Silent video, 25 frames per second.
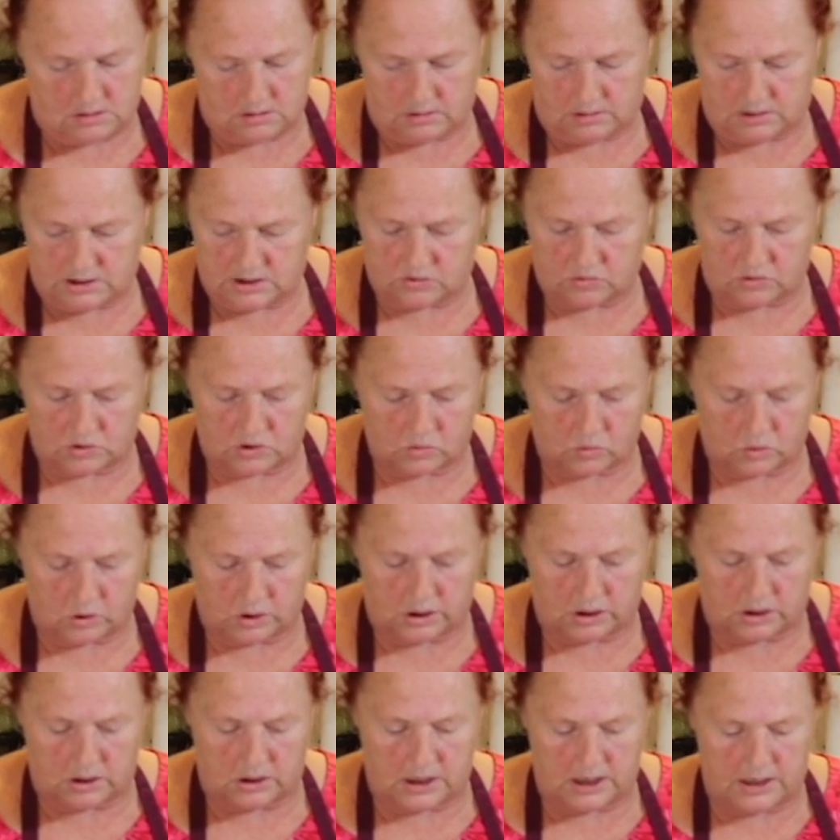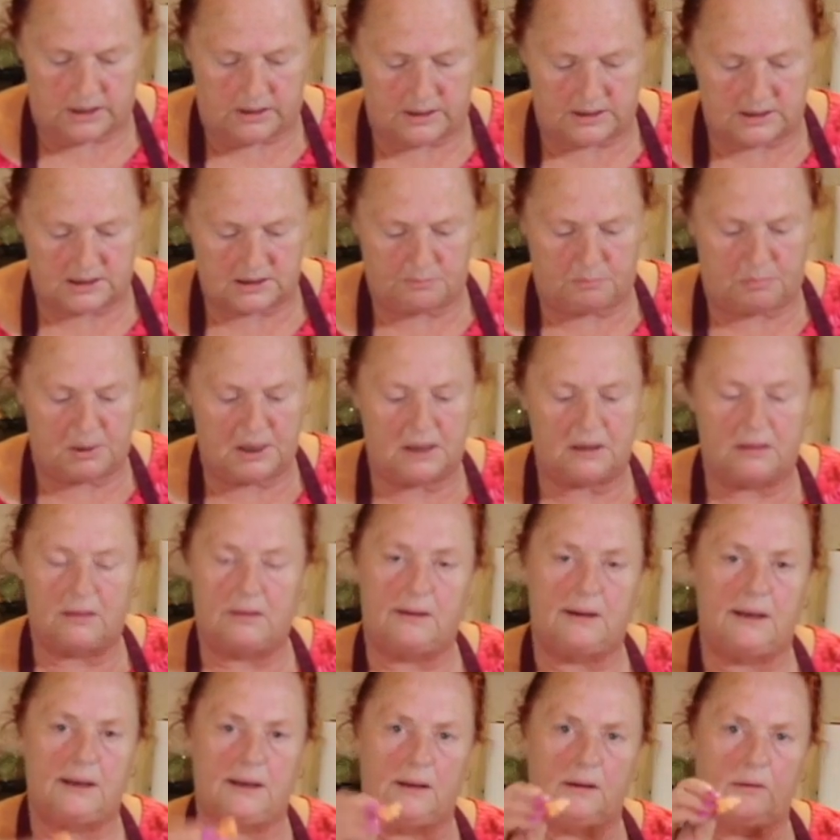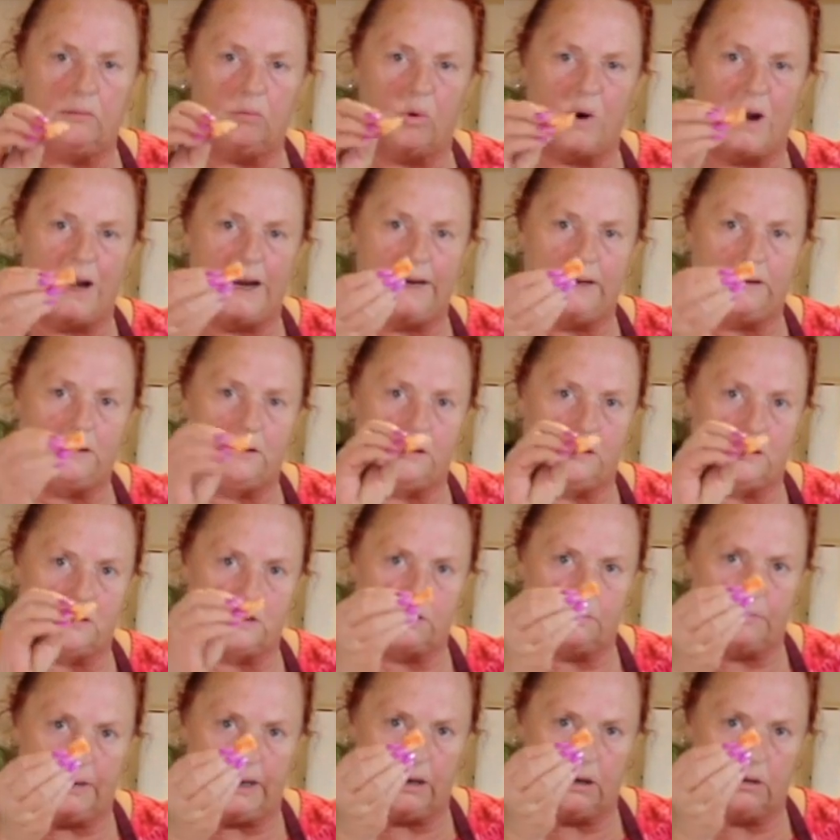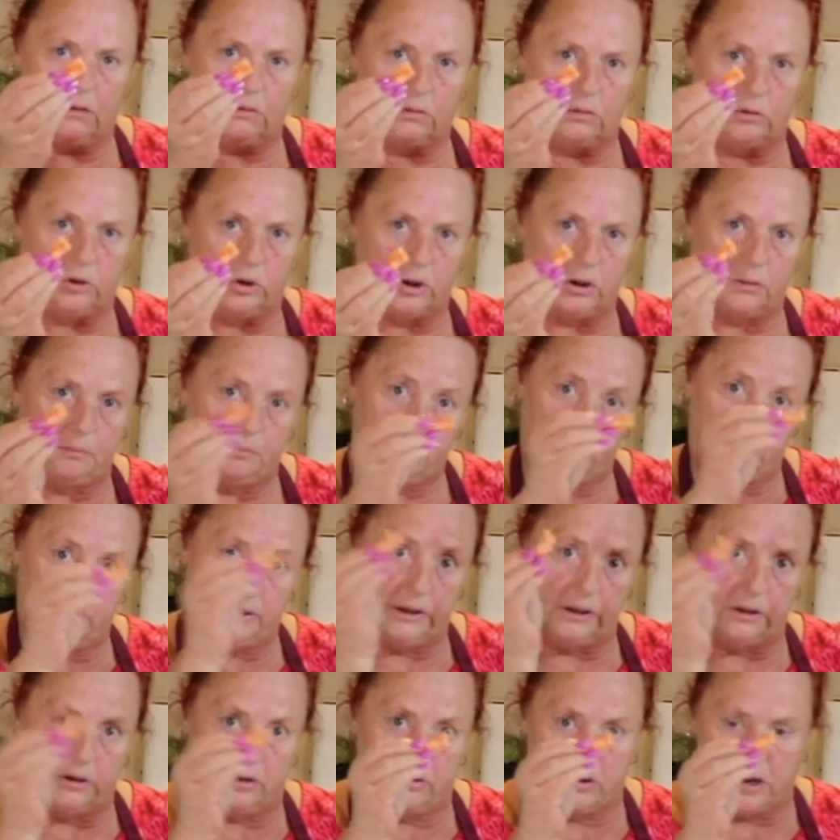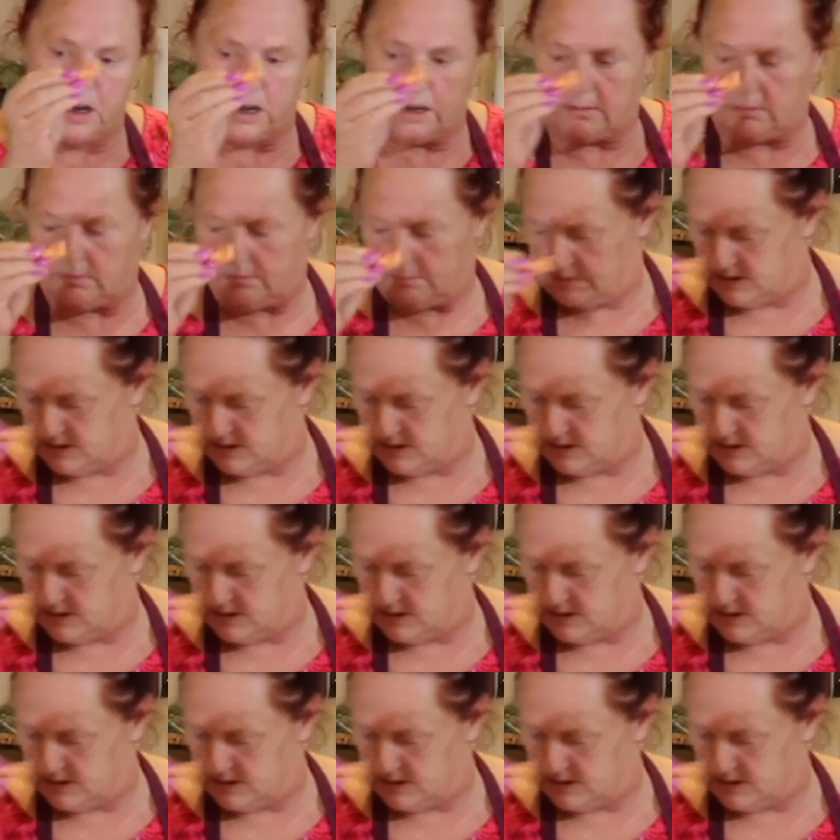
this one's working. And this pithy white in the tomato, you can put it in or not,